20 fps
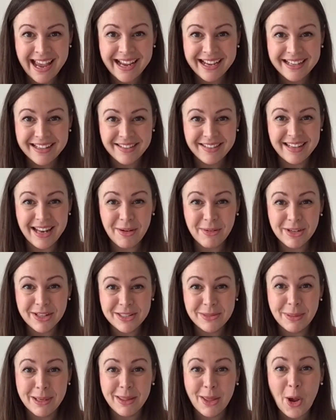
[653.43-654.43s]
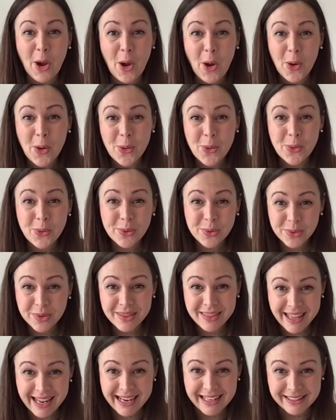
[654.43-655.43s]
because now we're going to play the whole
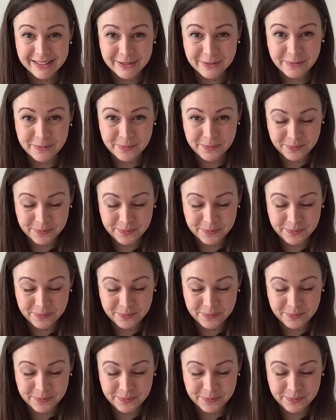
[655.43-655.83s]
thing.